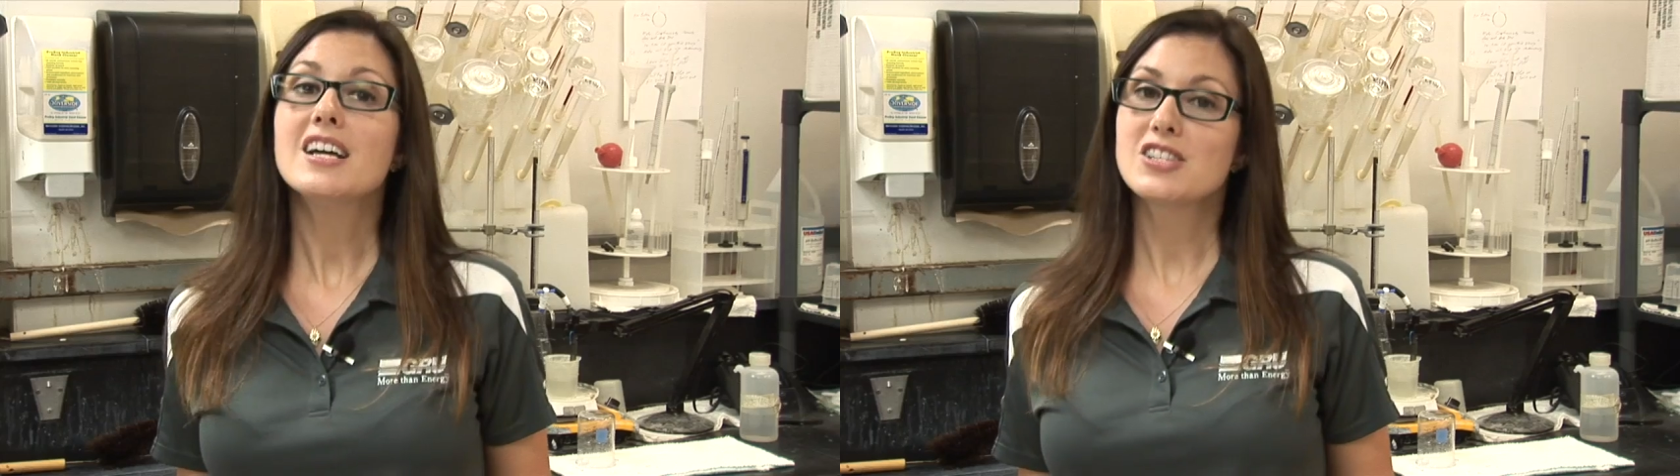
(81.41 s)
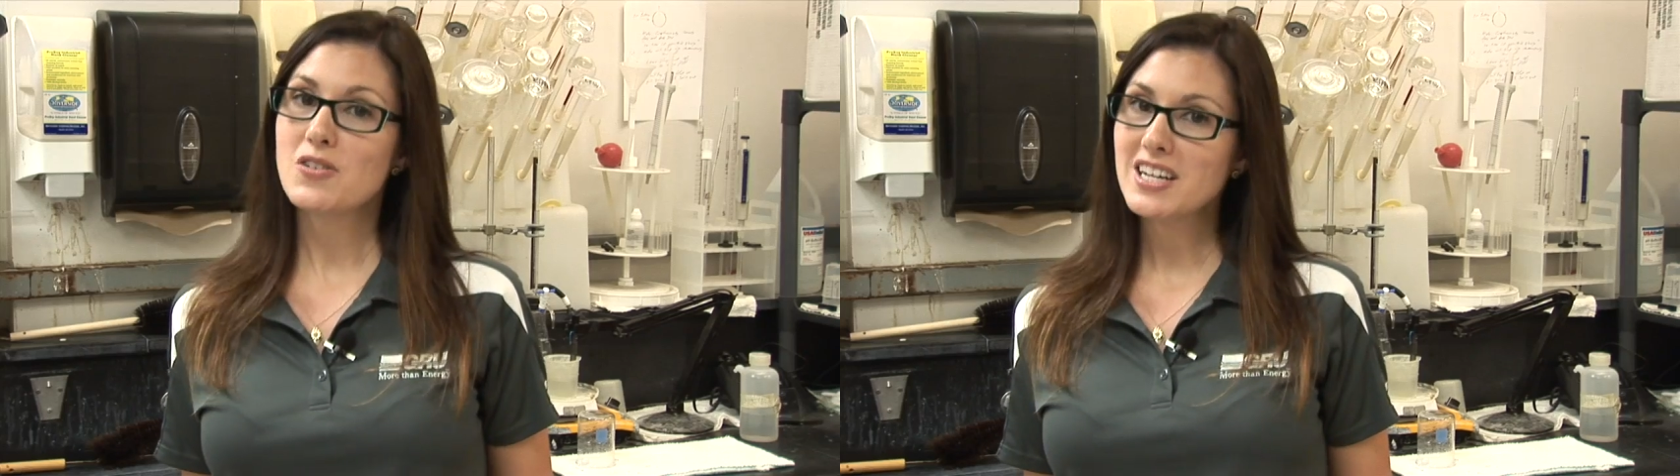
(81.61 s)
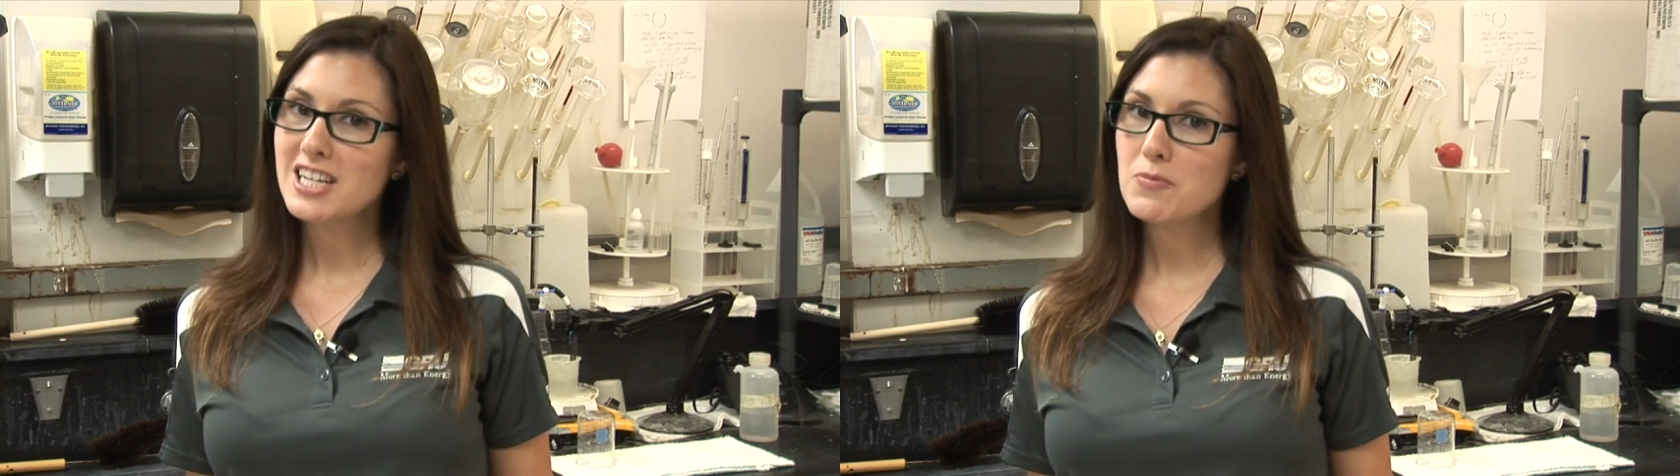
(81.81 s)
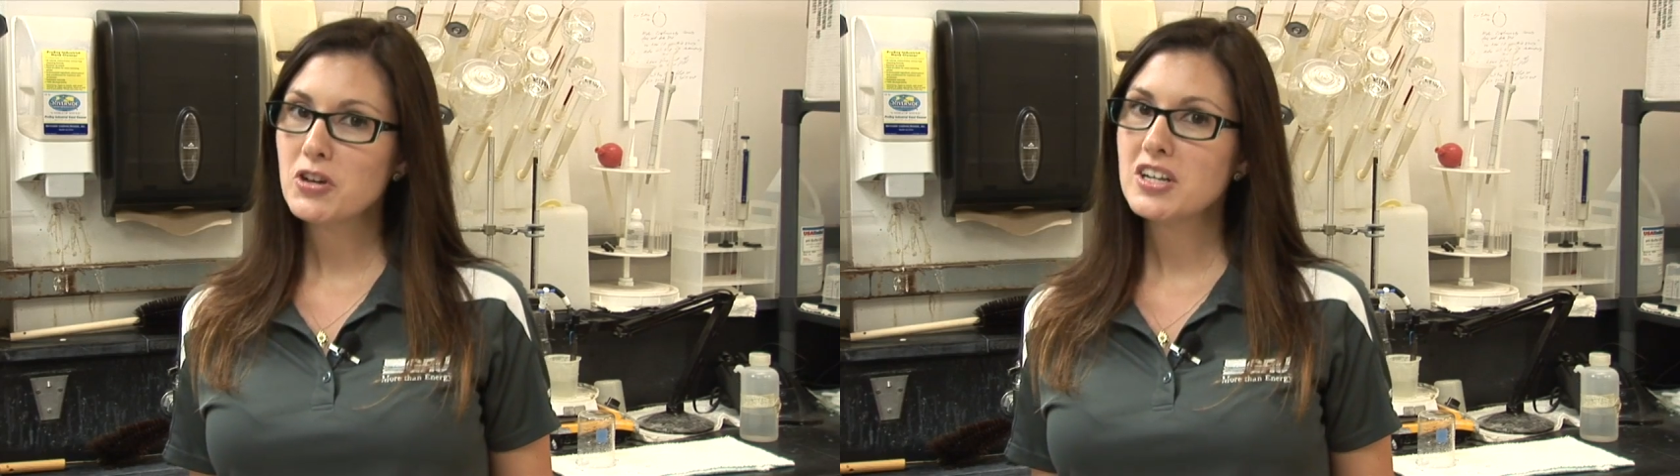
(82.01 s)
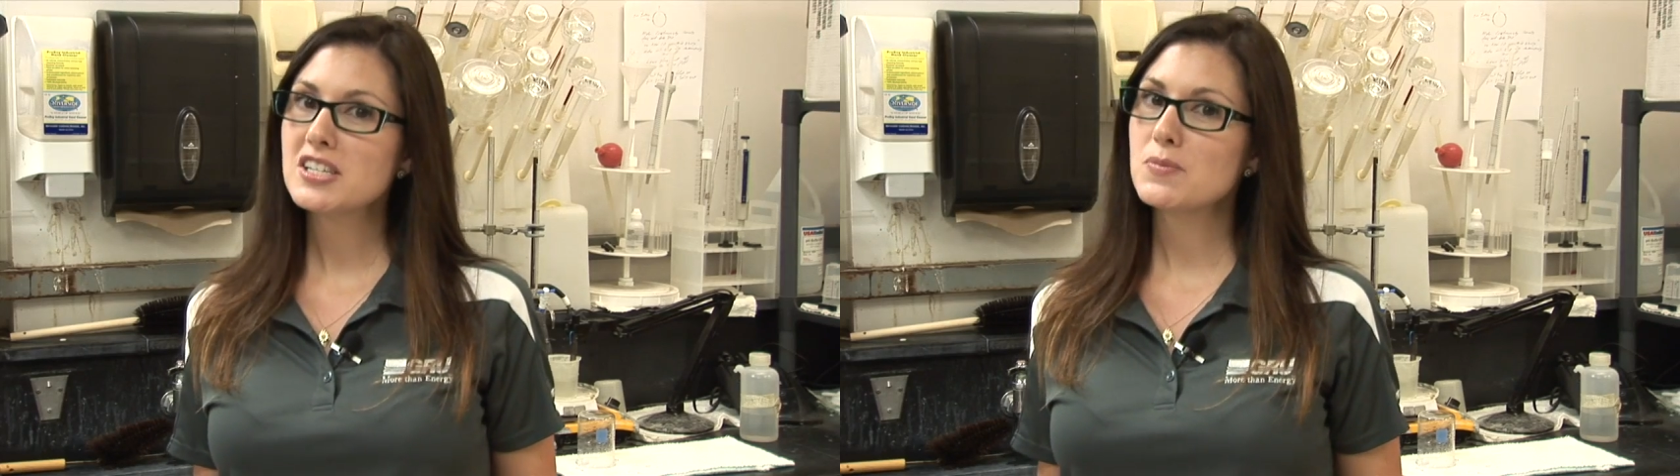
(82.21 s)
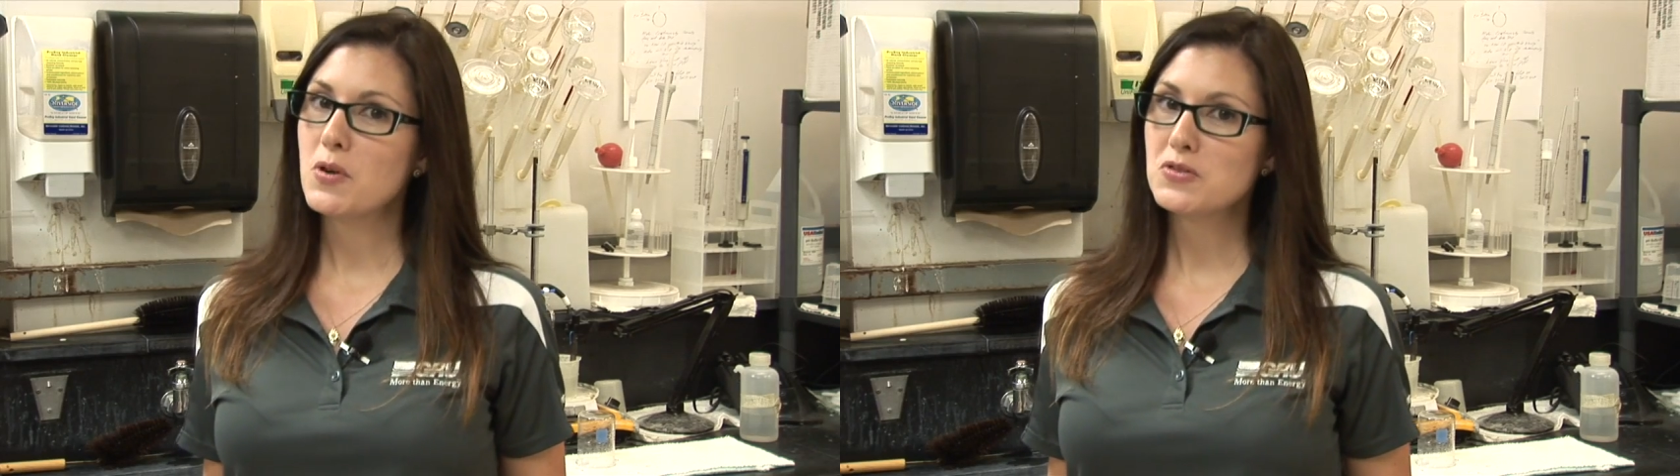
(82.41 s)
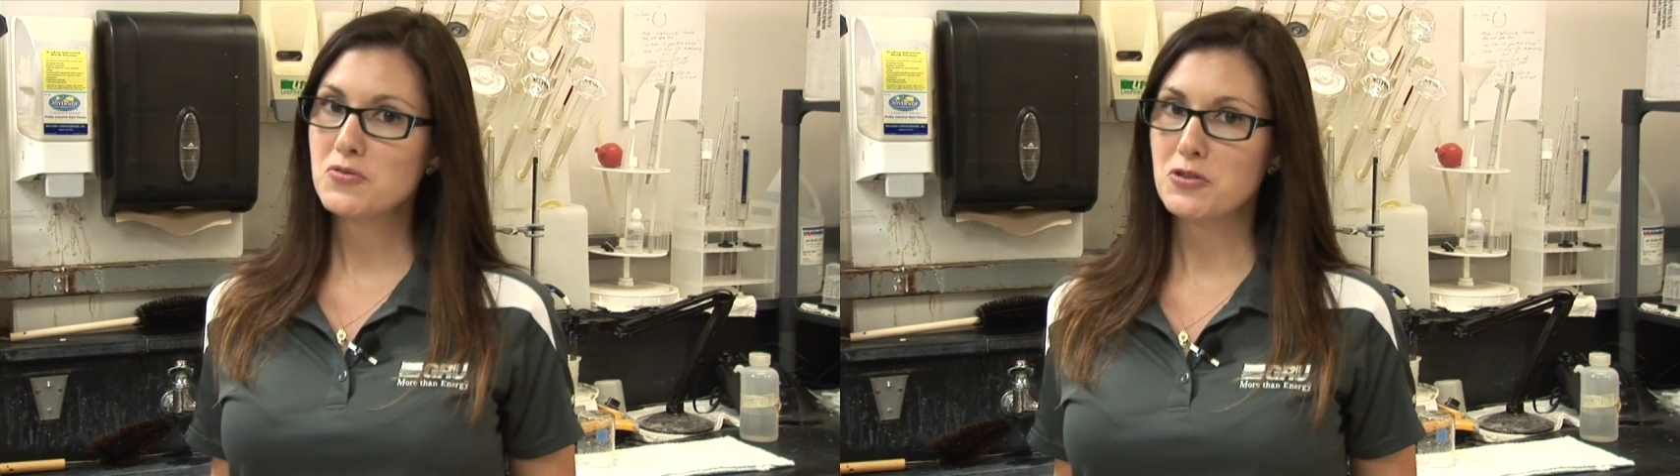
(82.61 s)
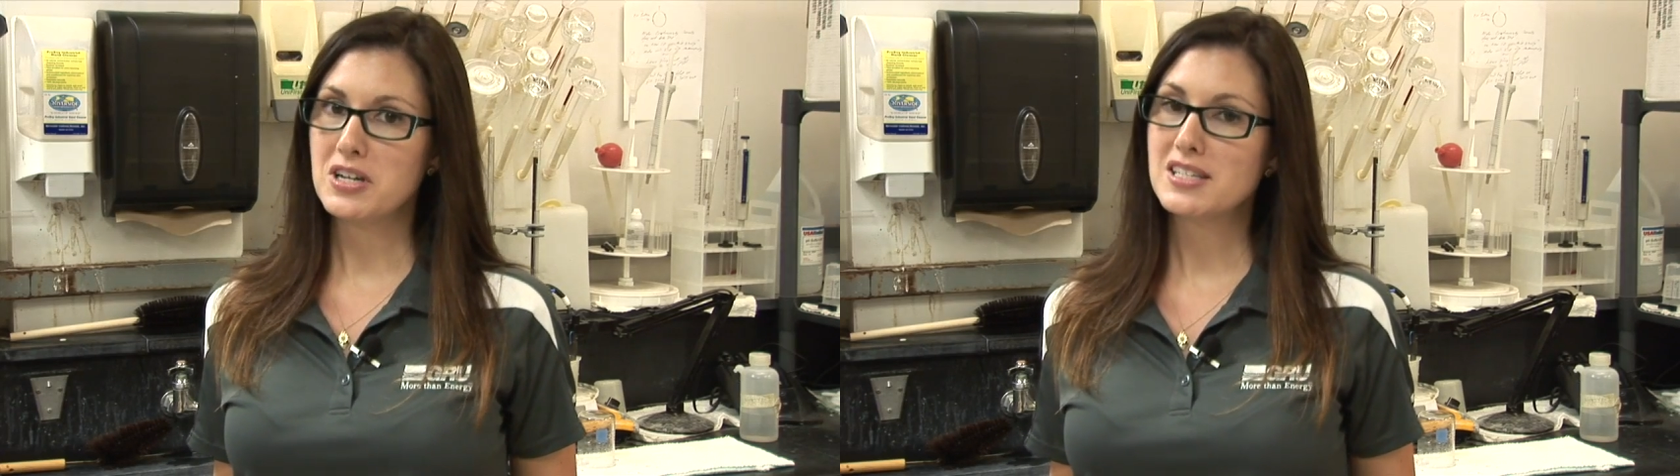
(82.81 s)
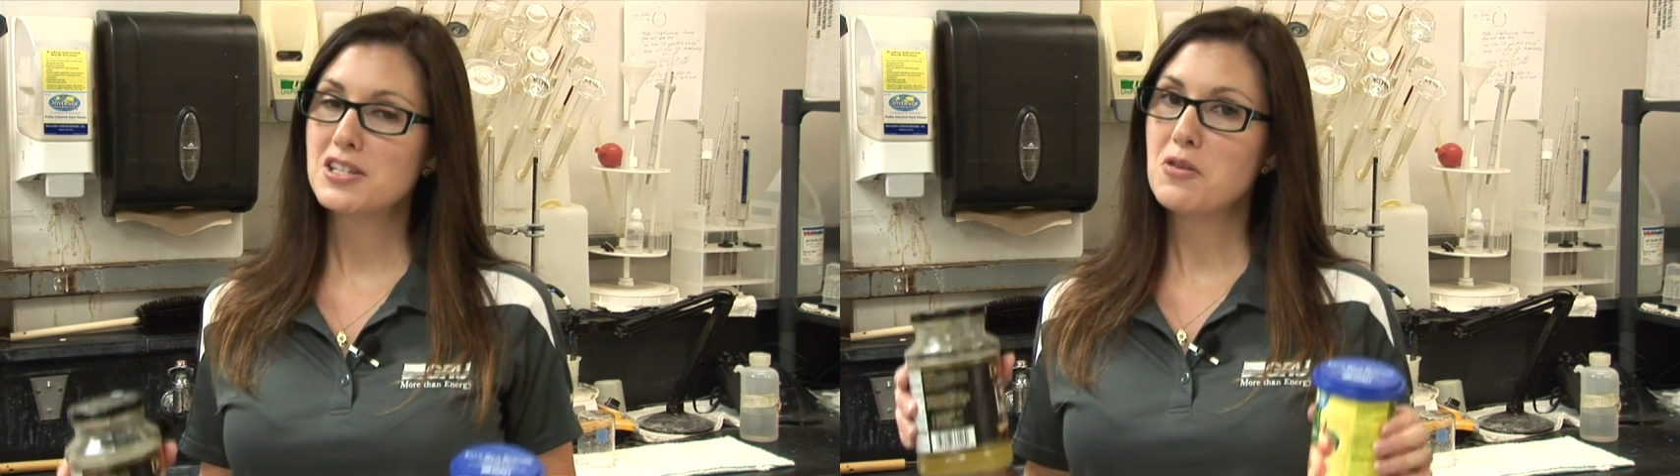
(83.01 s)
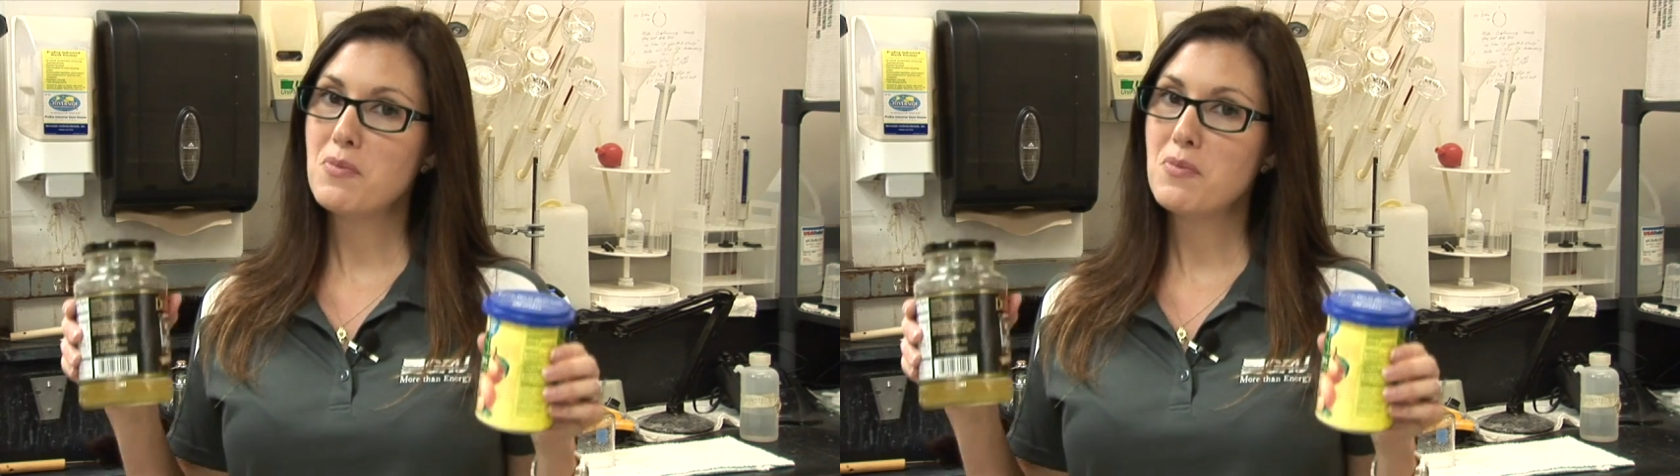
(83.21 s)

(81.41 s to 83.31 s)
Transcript: So next time you're gonna dispose of grease,